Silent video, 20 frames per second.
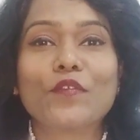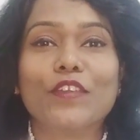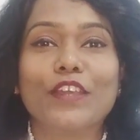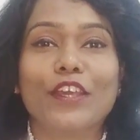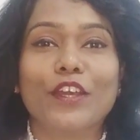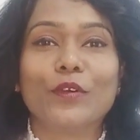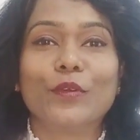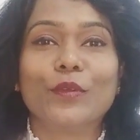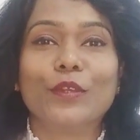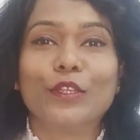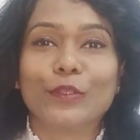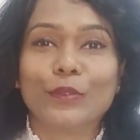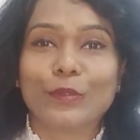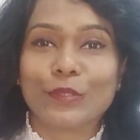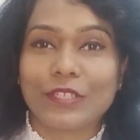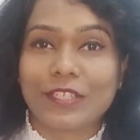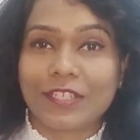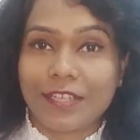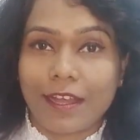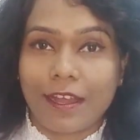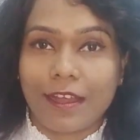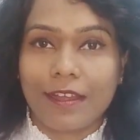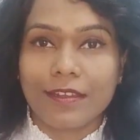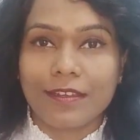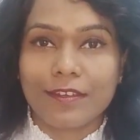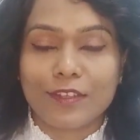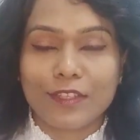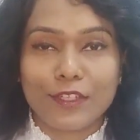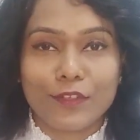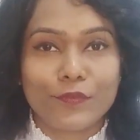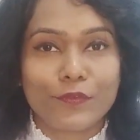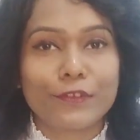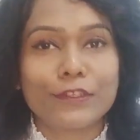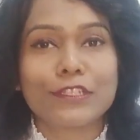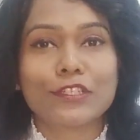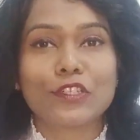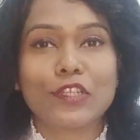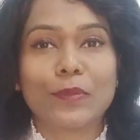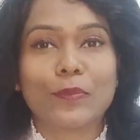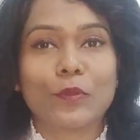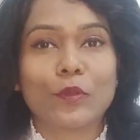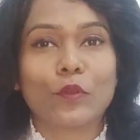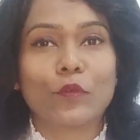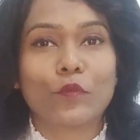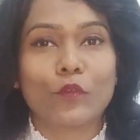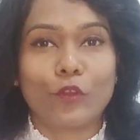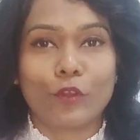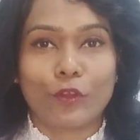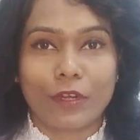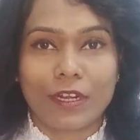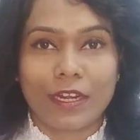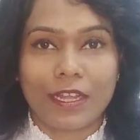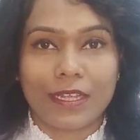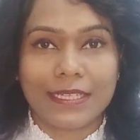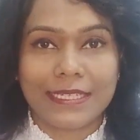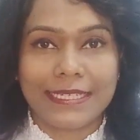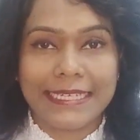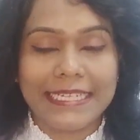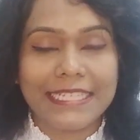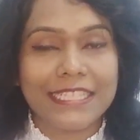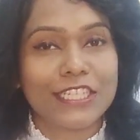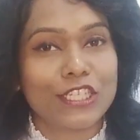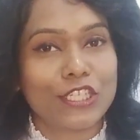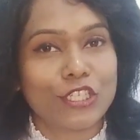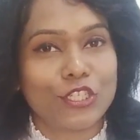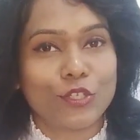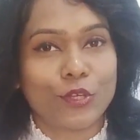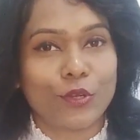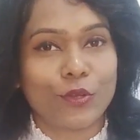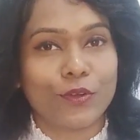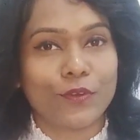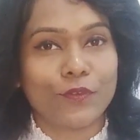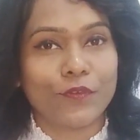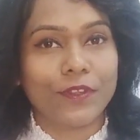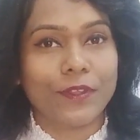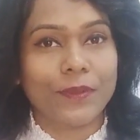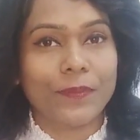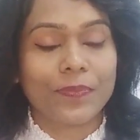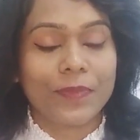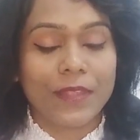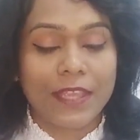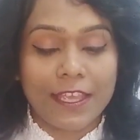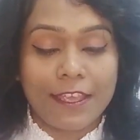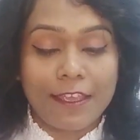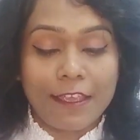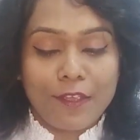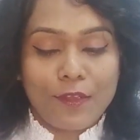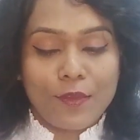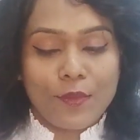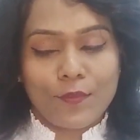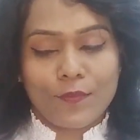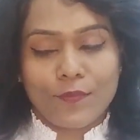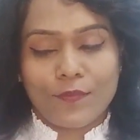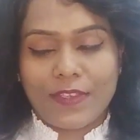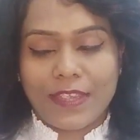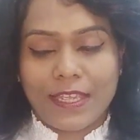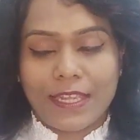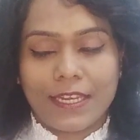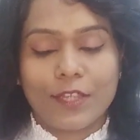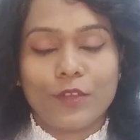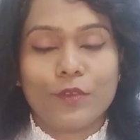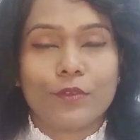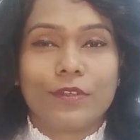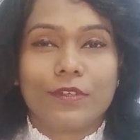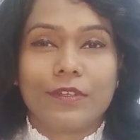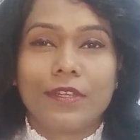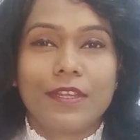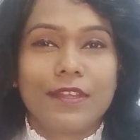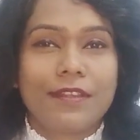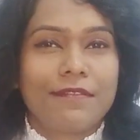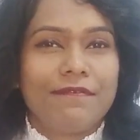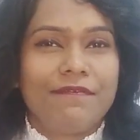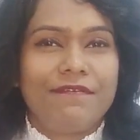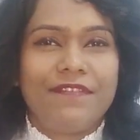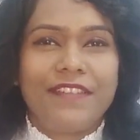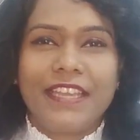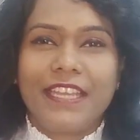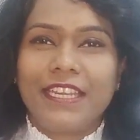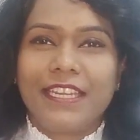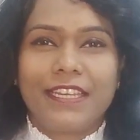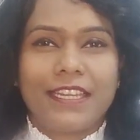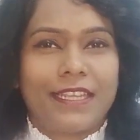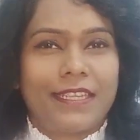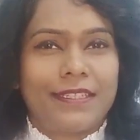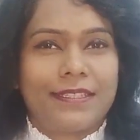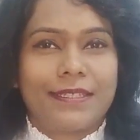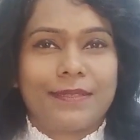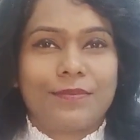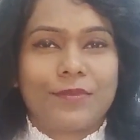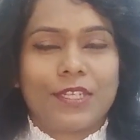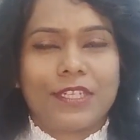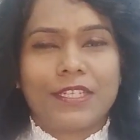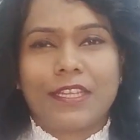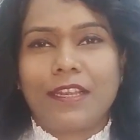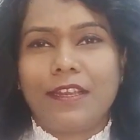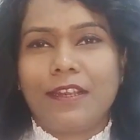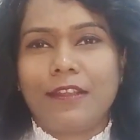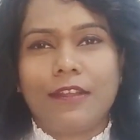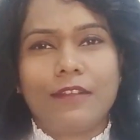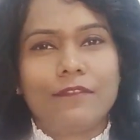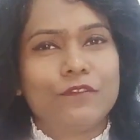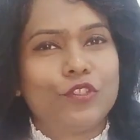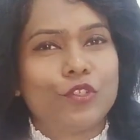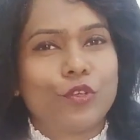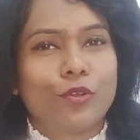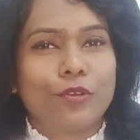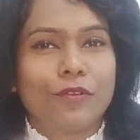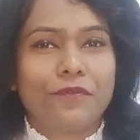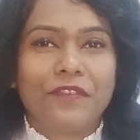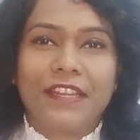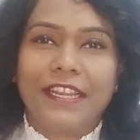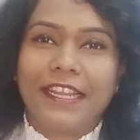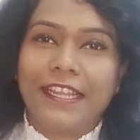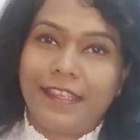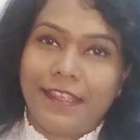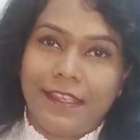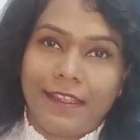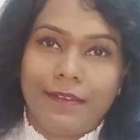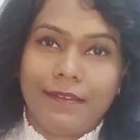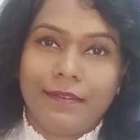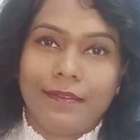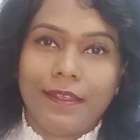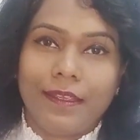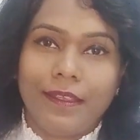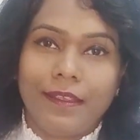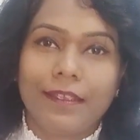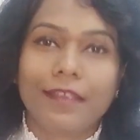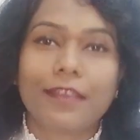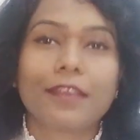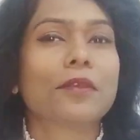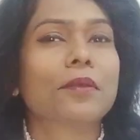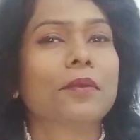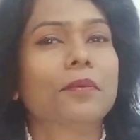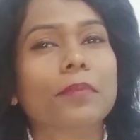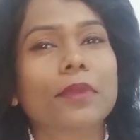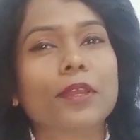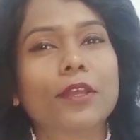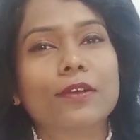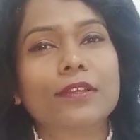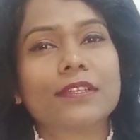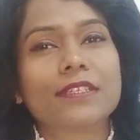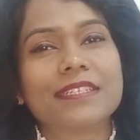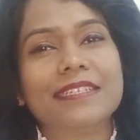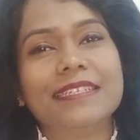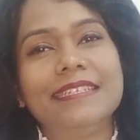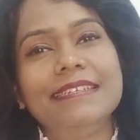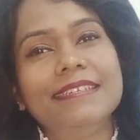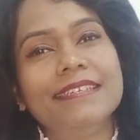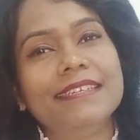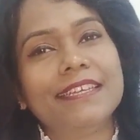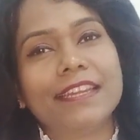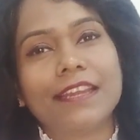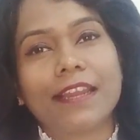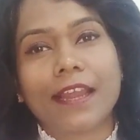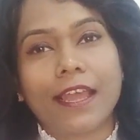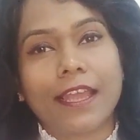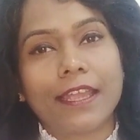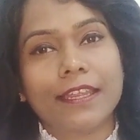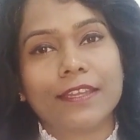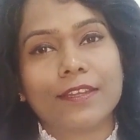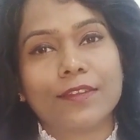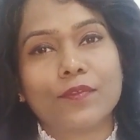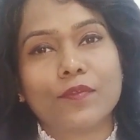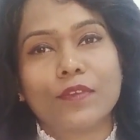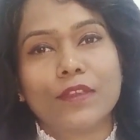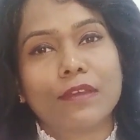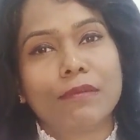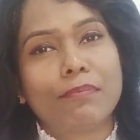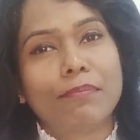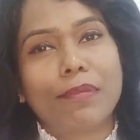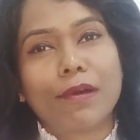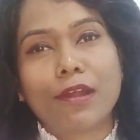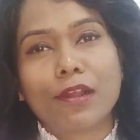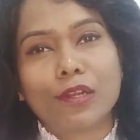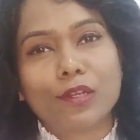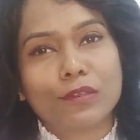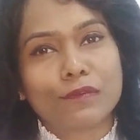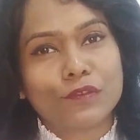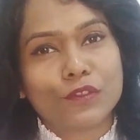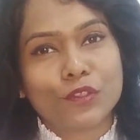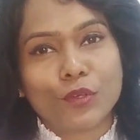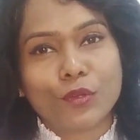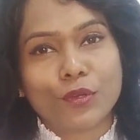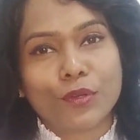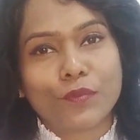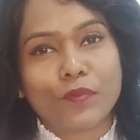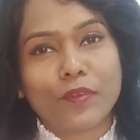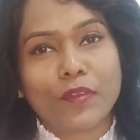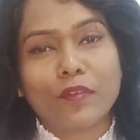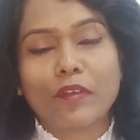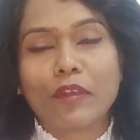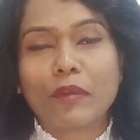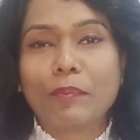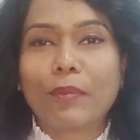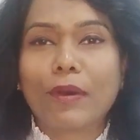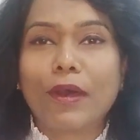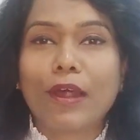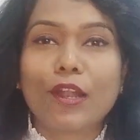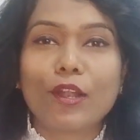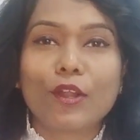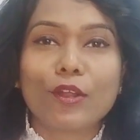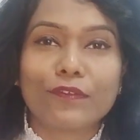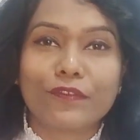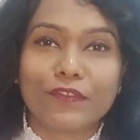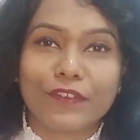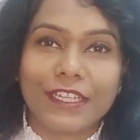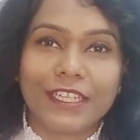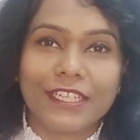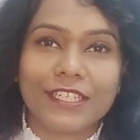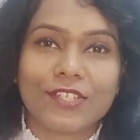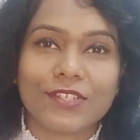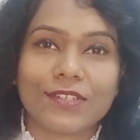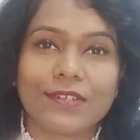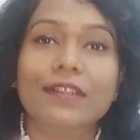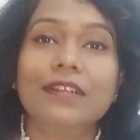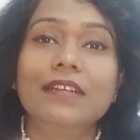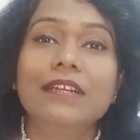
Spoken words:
we are going to start the first chapter of your class 10th geography. Very good, very nice subject. I love geography like anything because day and night we are part of geography, we are part of nature.